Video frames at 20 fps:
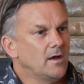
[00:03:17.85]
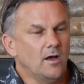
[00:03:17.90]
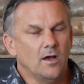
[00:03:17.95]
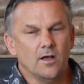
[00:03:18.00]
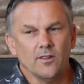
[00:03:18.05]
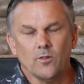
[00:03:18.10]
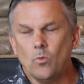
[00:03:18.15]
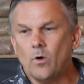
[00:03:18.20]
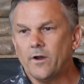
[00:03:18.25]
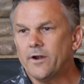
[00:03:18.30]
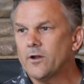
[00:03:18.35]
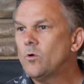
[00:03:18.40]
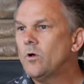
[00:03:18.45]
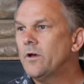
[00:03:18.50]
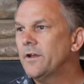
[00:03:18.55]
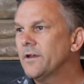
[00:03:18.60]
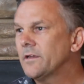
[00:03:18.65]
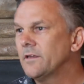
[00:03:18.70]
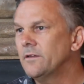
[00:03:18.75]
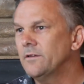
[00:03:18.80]
the water
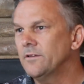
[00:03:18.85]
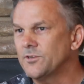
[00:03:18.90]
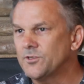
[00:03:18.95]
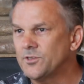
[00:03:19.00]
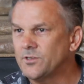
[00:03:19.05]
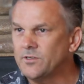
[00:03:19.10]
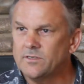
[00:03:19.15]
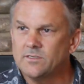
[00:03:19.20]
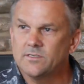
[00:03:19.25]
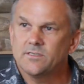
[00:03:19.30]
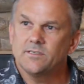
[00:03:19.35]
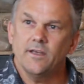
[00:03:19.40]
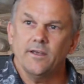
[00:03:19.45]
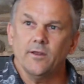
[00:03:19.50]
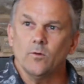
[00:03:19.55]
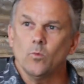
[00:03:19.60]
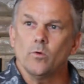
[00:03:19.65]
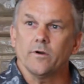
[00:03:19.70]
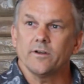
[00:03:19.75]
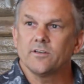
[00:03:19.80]
quality conditions,
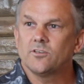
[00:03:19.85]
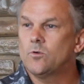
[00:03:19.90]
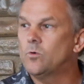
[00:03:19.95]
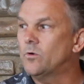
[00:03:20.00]
and work